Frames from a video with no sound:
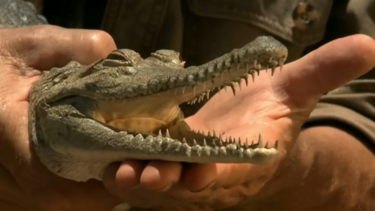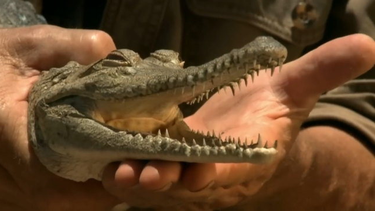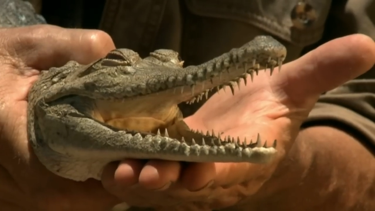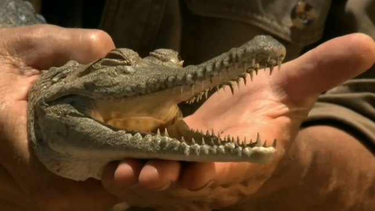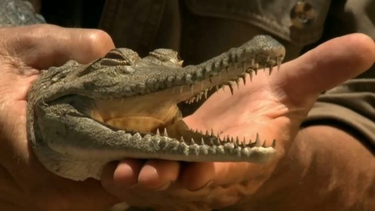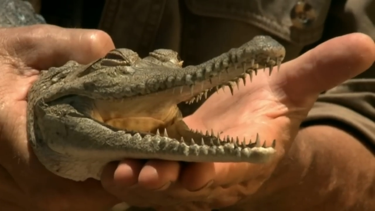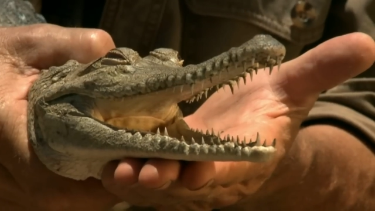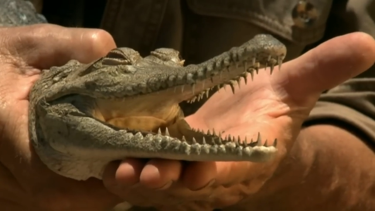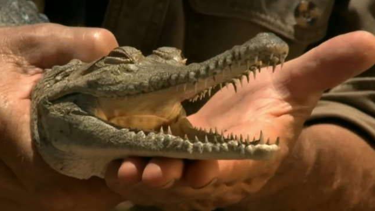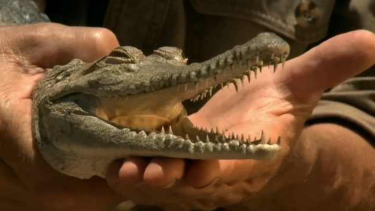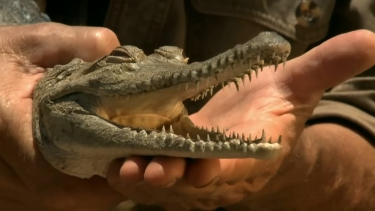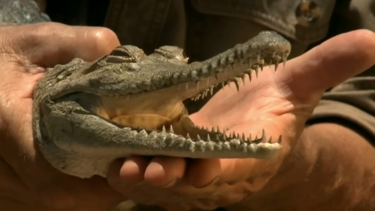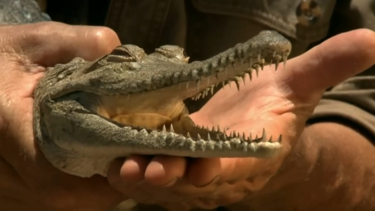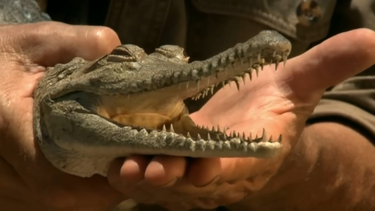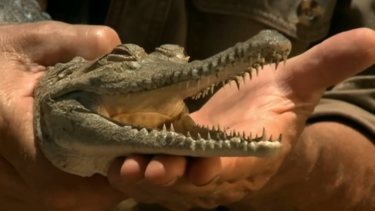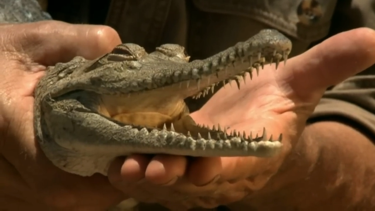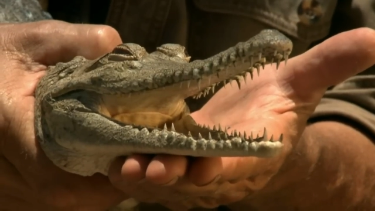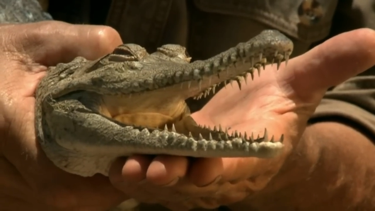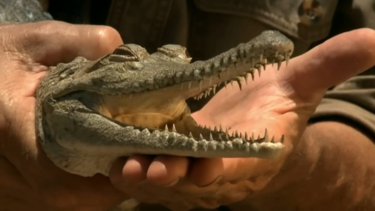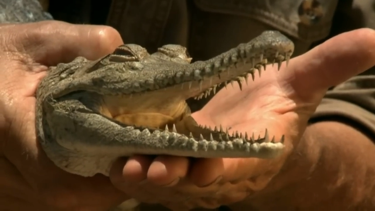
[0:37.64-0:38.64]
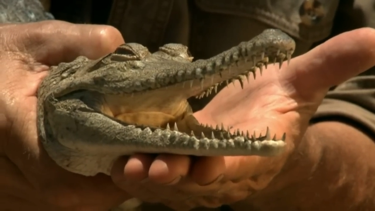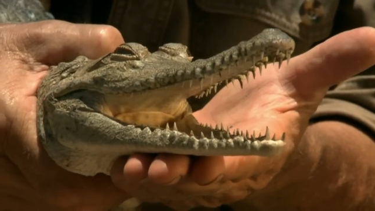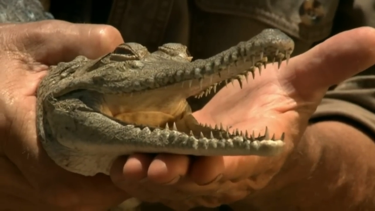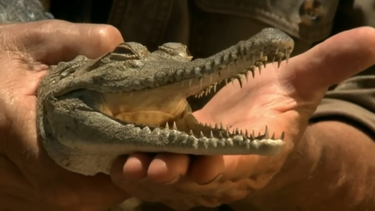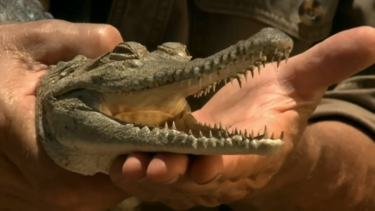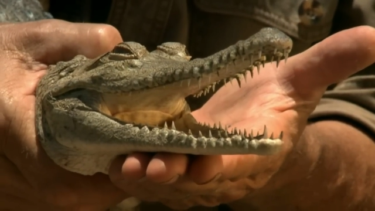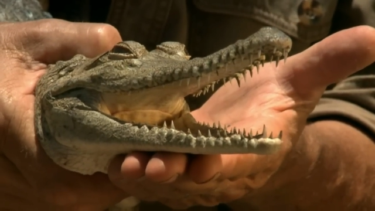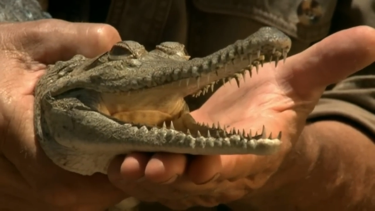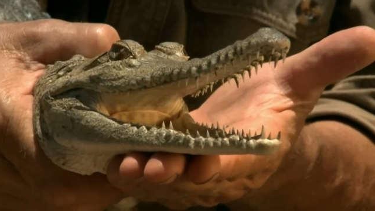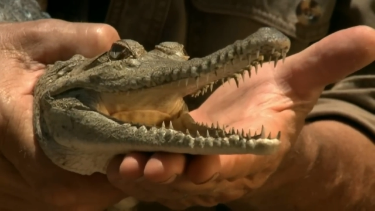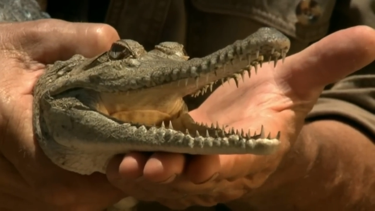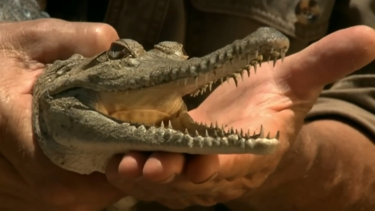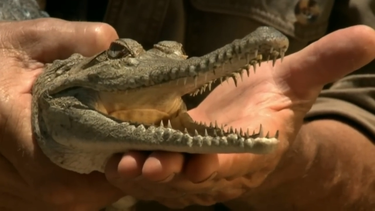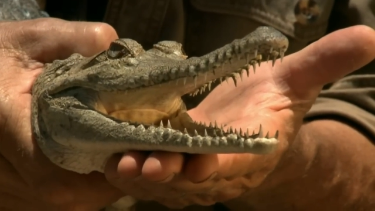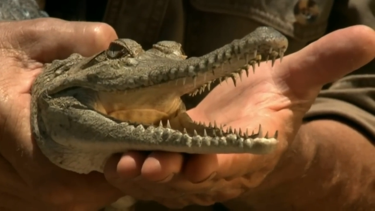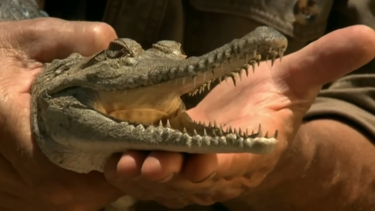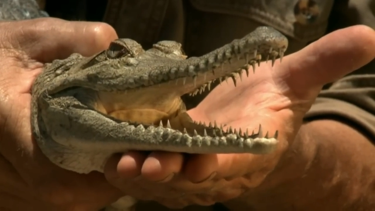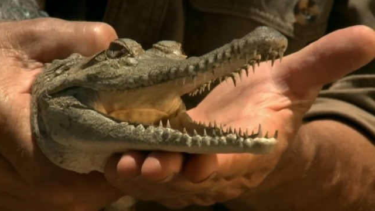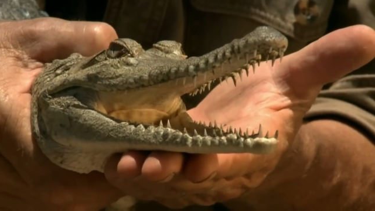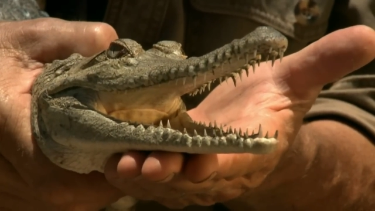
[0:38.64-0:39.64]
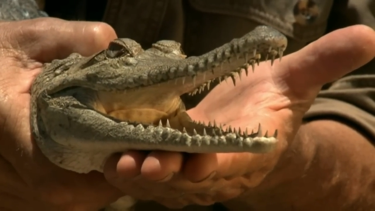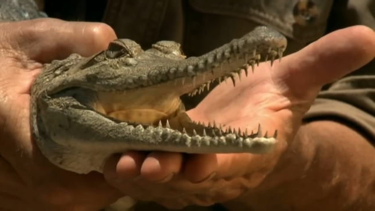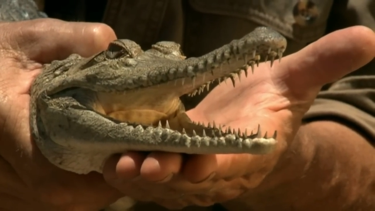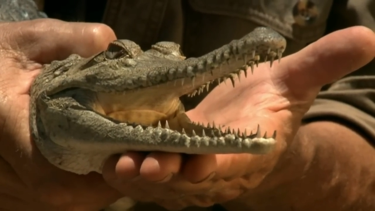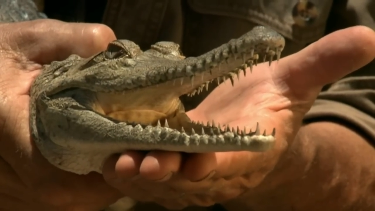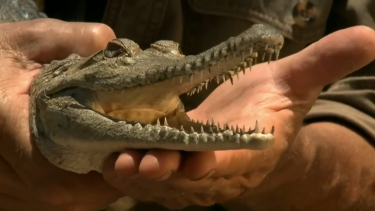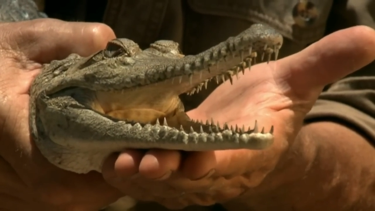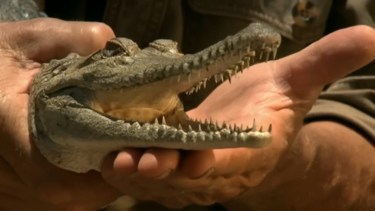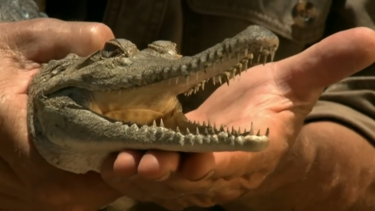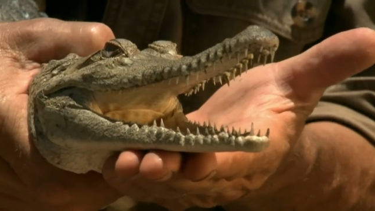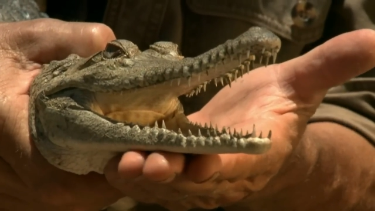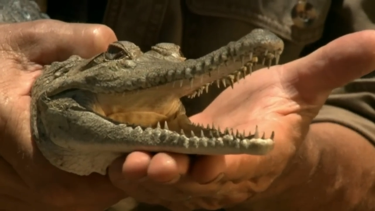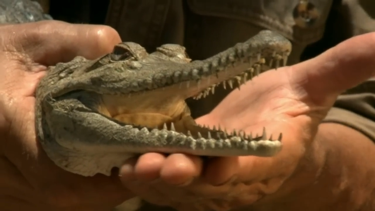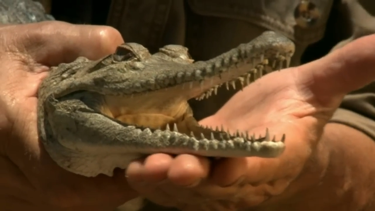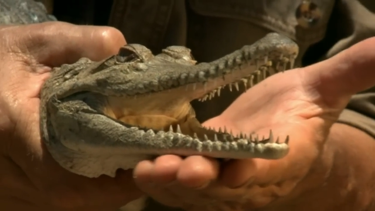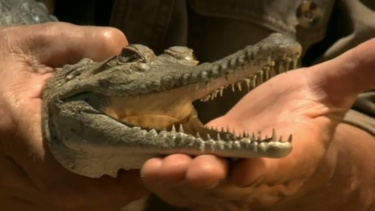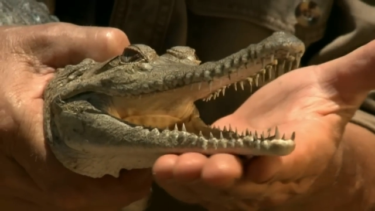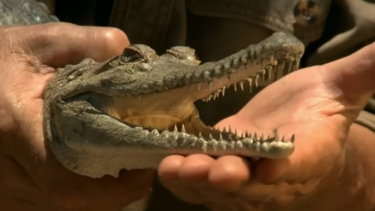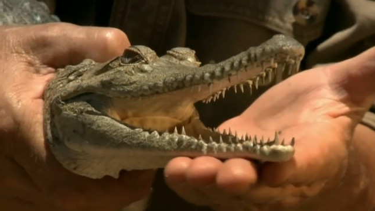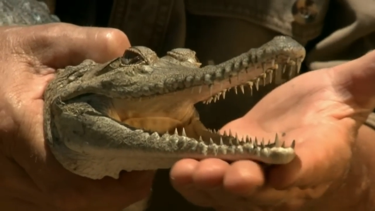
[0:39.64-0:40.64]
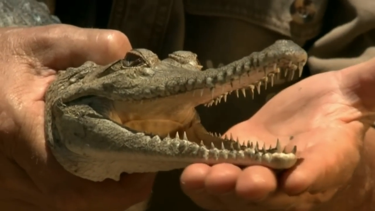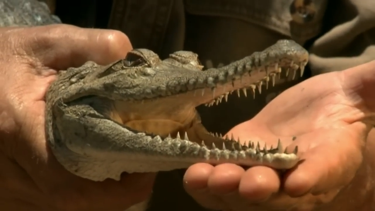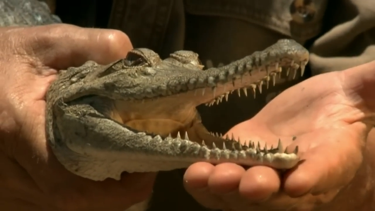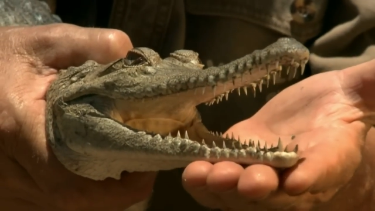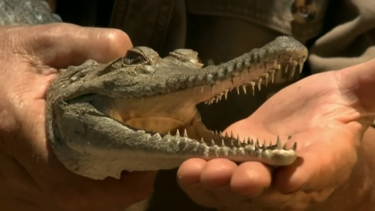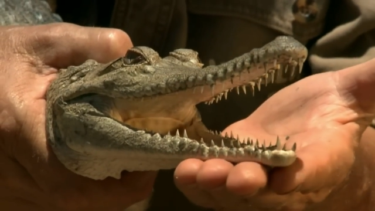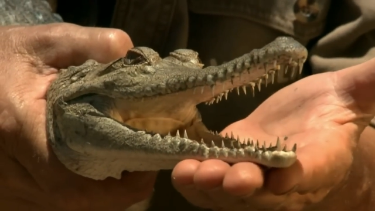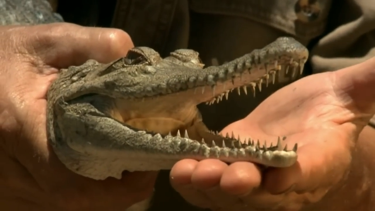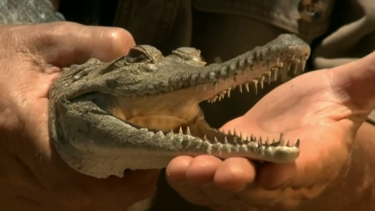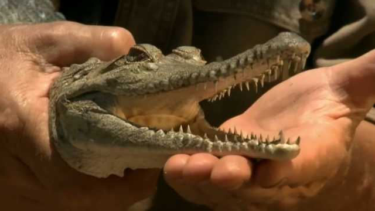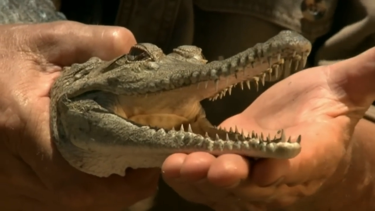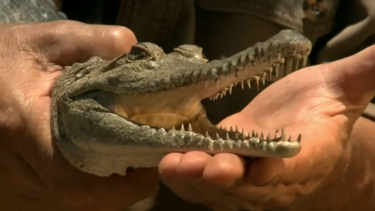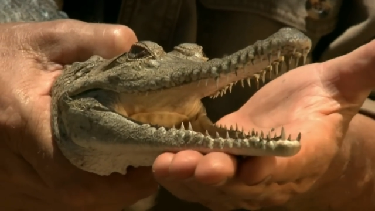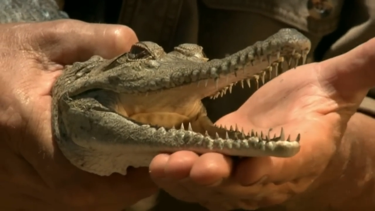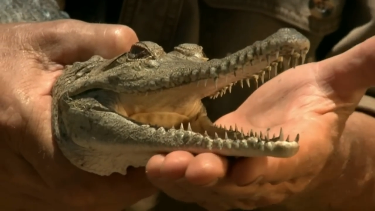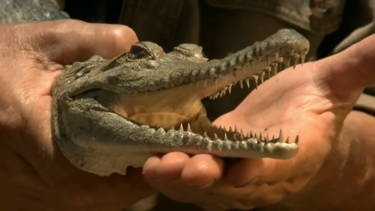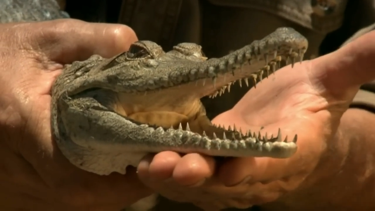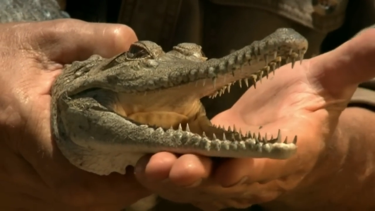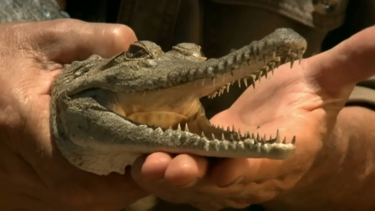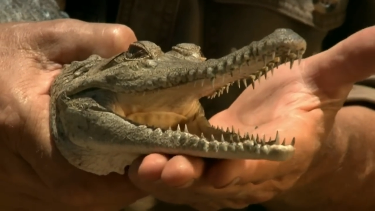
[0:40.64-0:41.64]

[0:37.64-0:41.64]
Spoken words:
[unreadable: no face in view]